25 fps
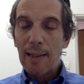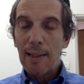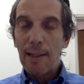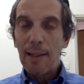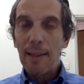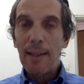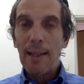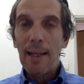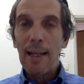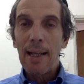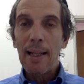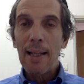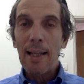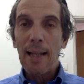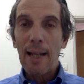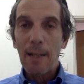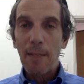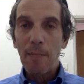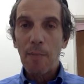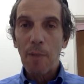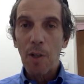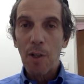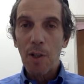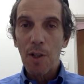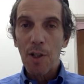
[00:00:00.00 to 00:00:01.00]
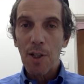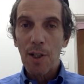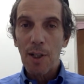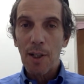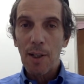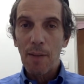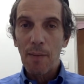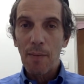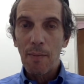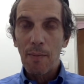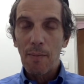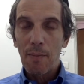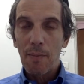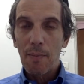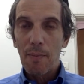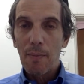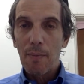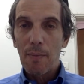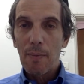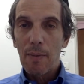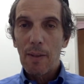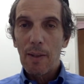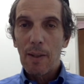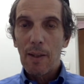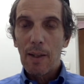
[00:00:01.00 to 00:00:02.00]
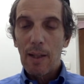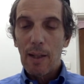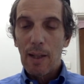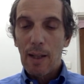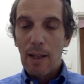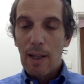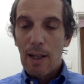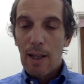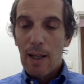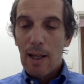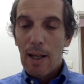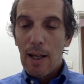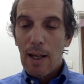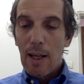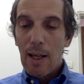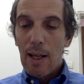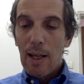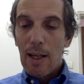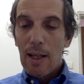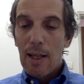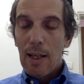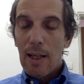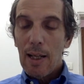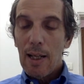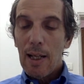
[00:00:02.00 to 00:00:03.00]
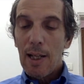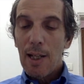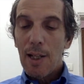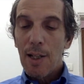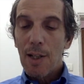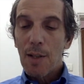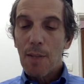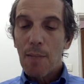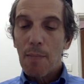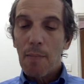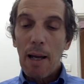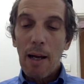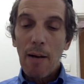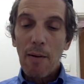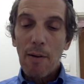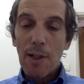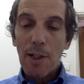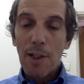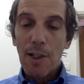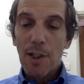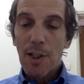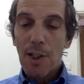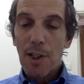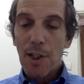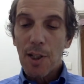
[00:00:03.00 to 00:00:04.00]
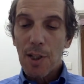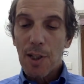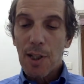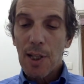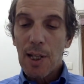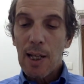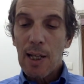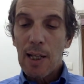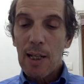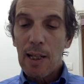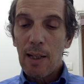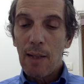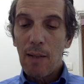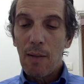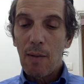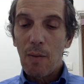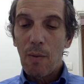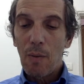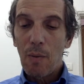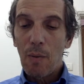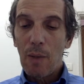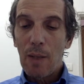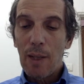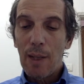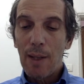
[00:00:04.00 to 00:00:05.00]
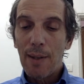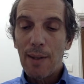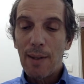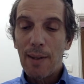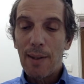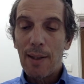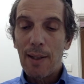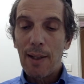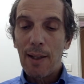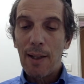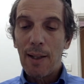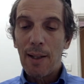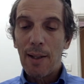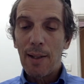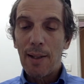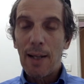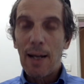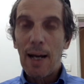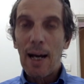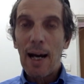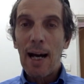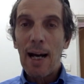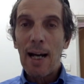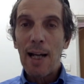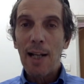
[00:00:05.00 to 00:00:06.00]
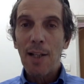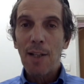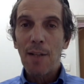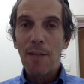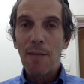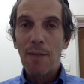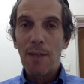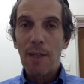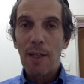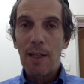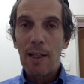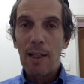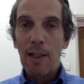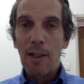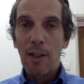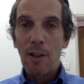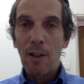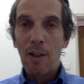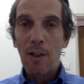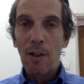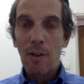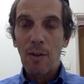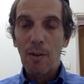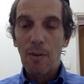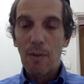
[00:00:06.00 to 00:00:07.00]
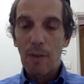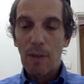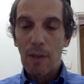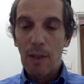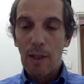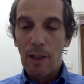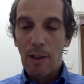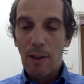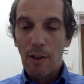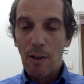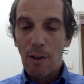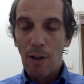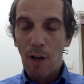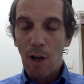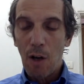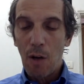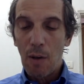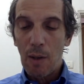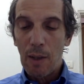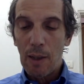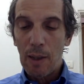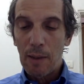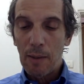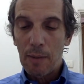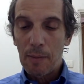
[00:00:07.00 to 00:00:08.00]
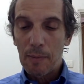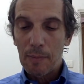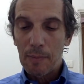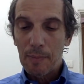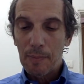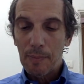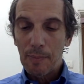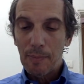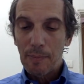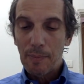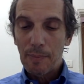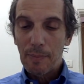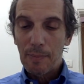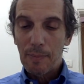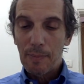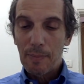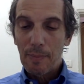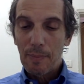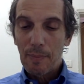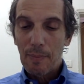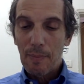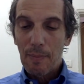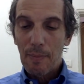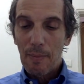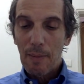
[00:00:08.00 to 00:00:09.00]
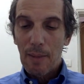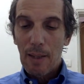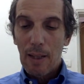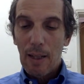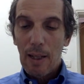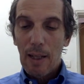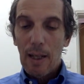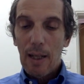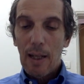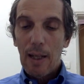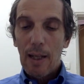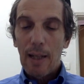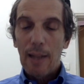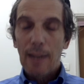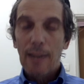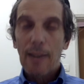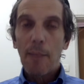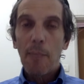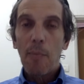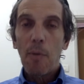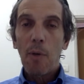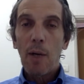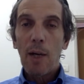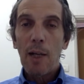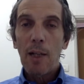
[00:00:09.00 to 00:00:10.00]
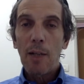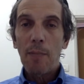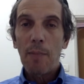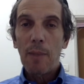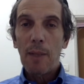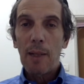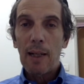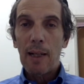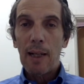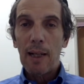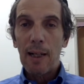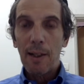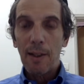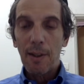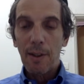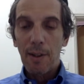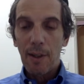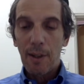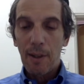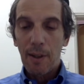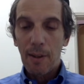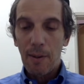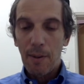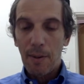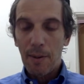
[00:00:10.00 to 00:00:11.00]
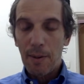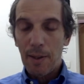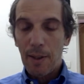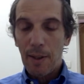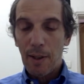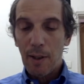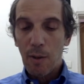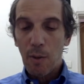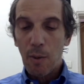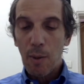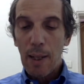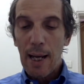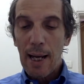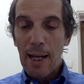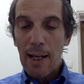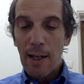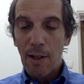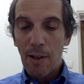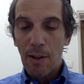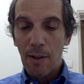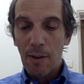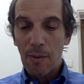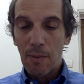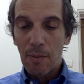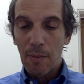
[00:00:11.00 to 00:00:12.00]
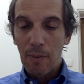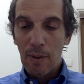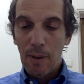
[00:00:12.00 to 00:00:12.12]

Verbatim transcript: then that person is merits to see with uh, the eyes of the inner inner knowing. The, the creator